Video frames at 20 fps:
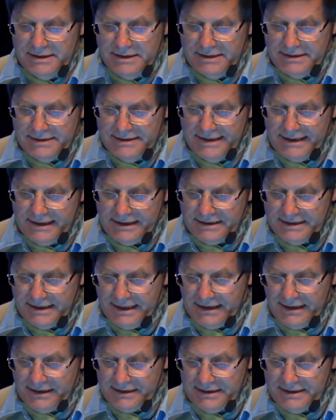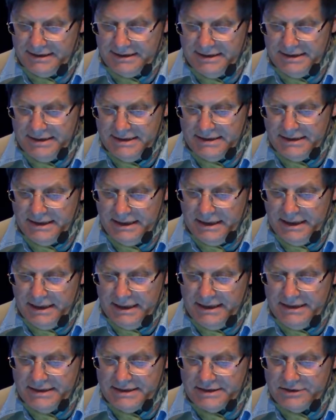sickle cell disease
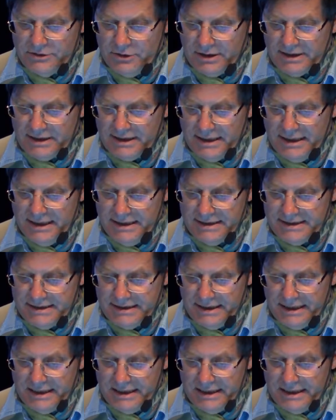is not as